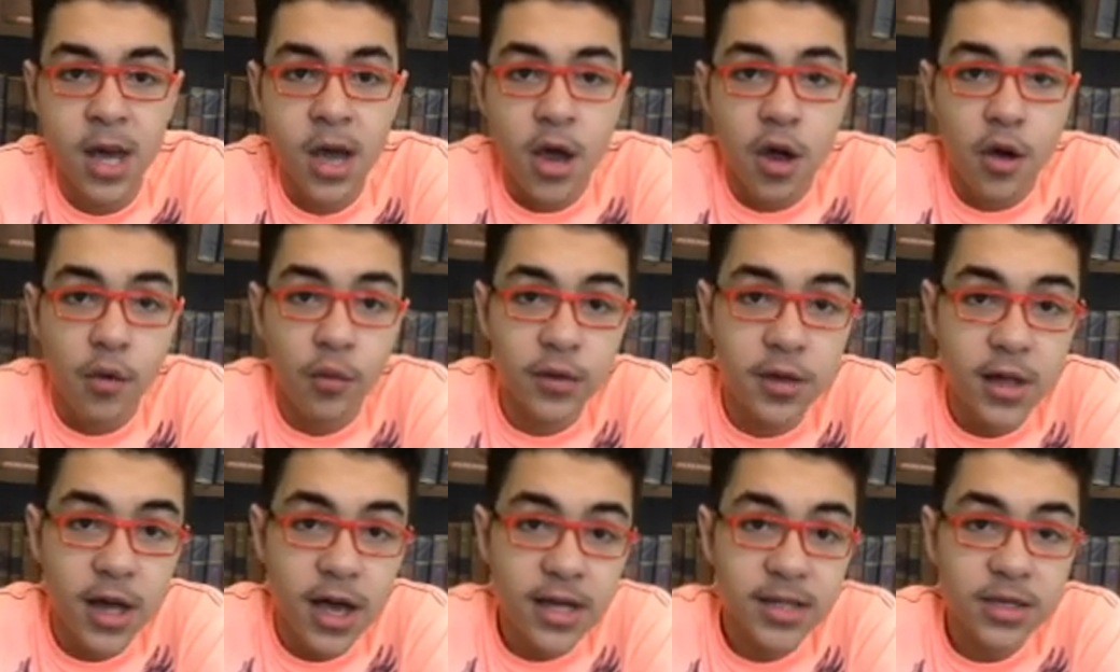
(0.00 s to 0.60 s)
When they
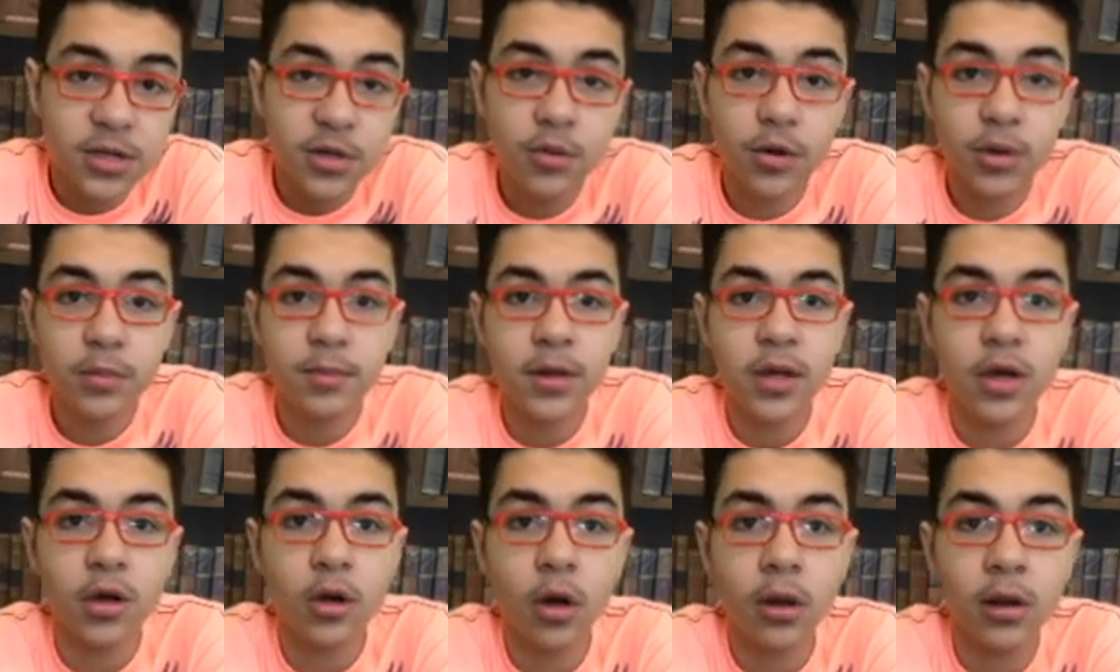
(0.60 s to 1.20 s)
asked her what
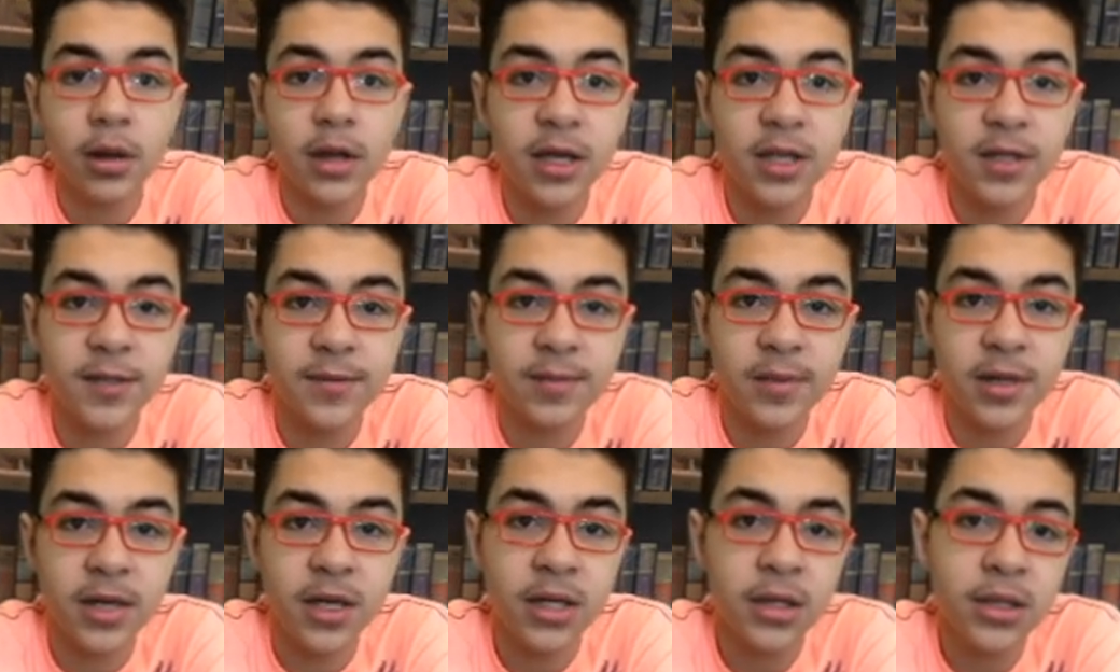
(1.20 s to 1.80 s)
being godlings
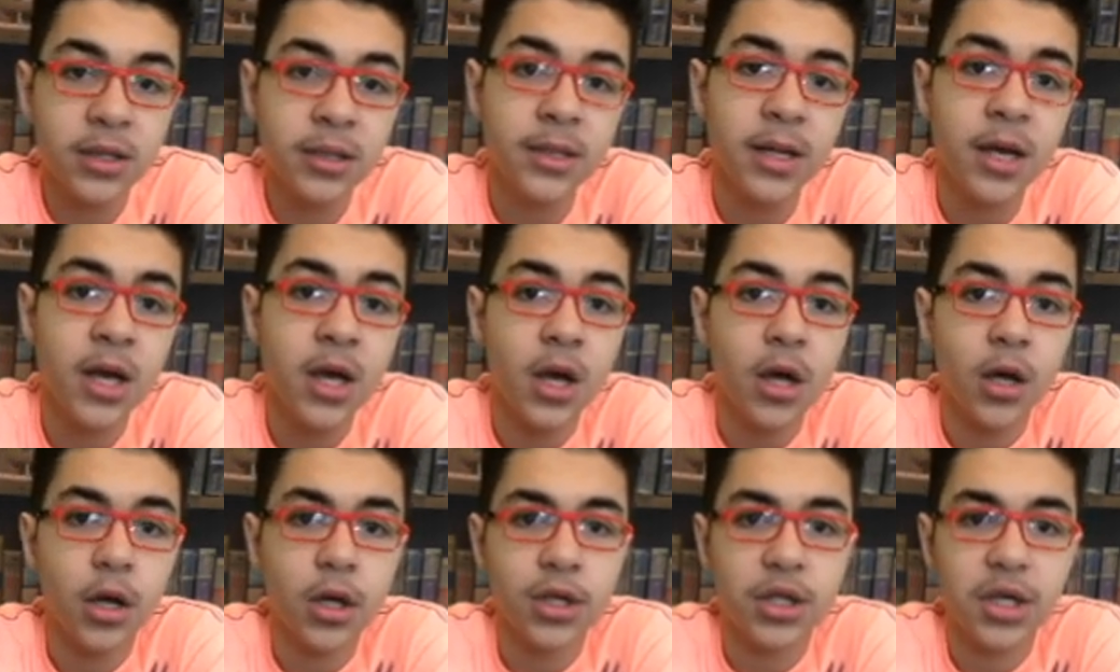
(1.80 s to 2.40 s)
means,
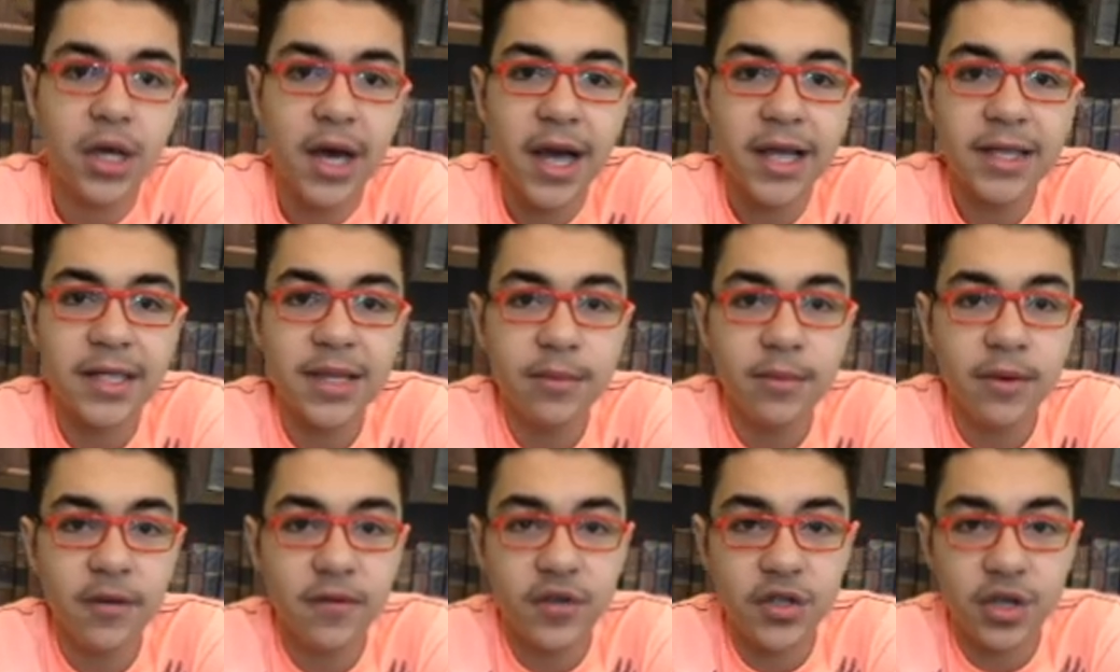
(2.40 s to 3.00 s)
she asked them
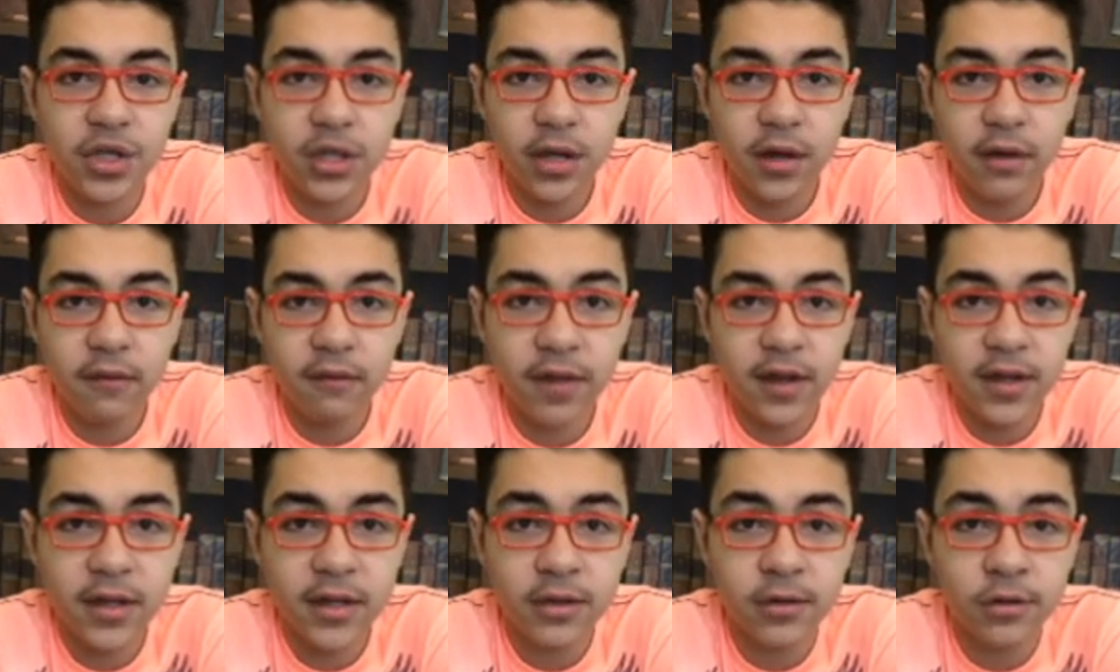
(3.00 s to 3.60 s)
if they
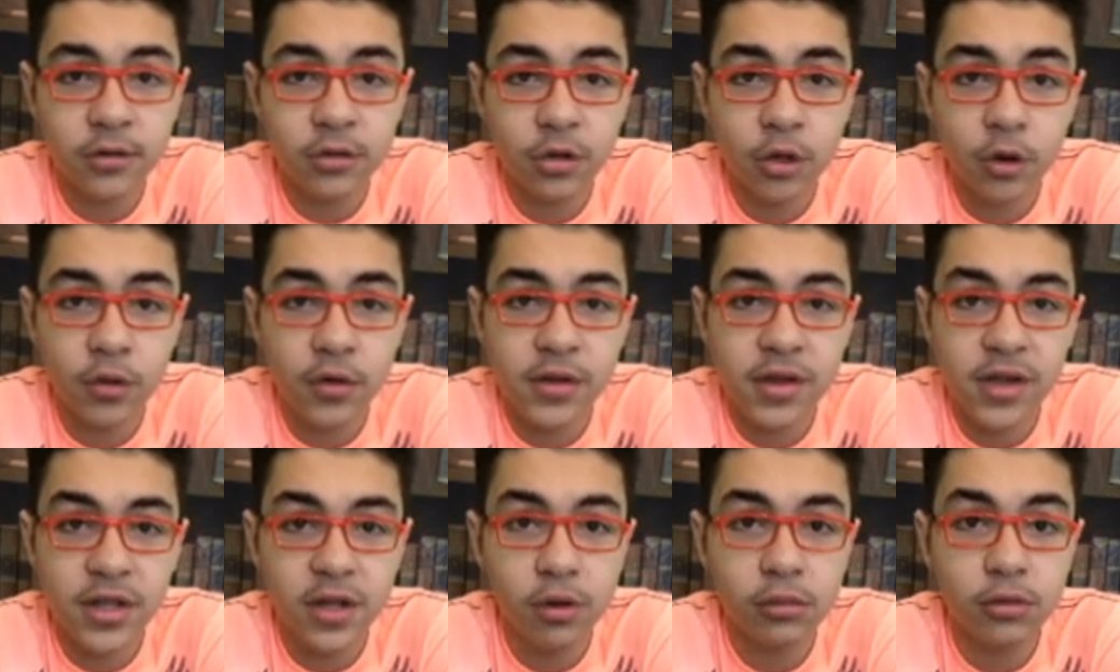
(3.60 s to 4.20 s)
didn't know. They
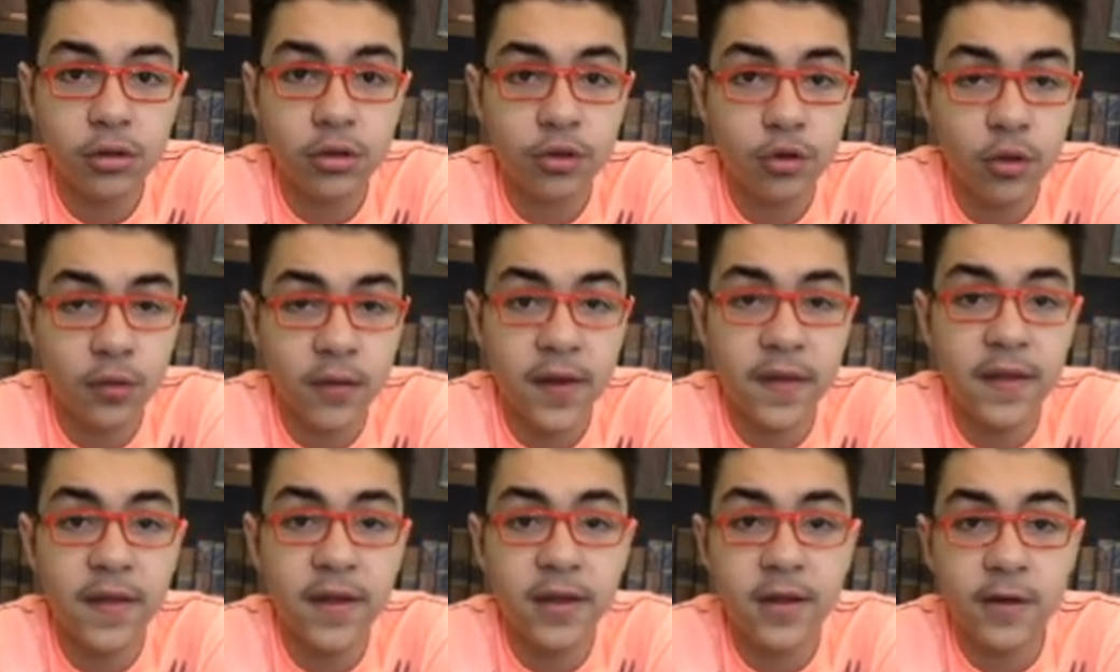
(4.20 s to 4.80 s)
told her no, that
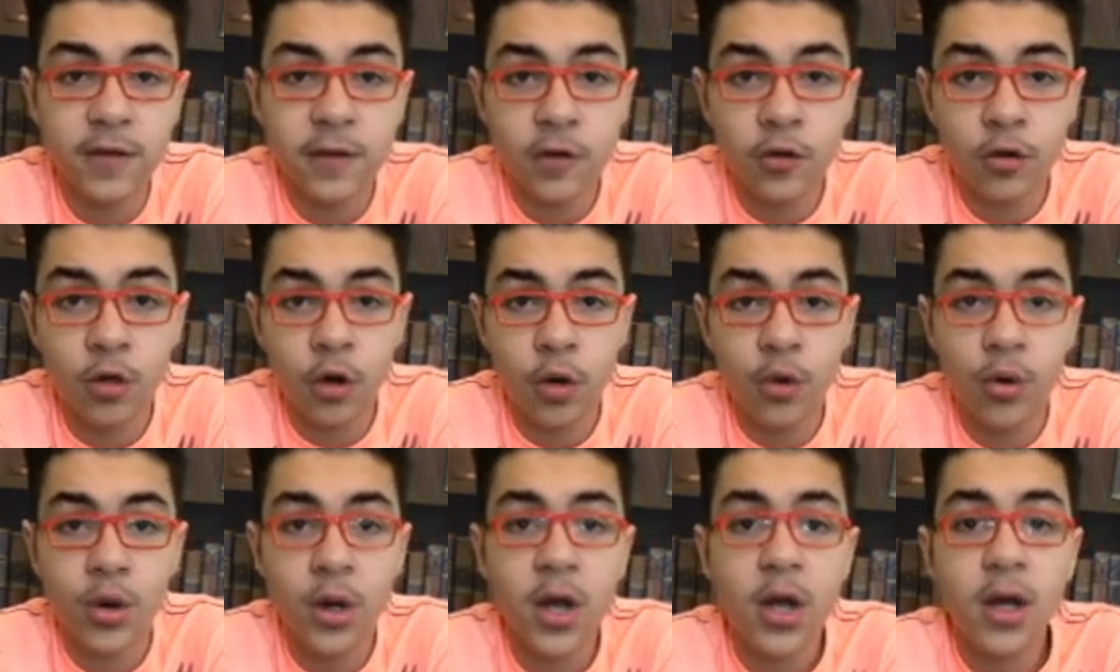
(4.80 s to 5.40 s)
they didn't know.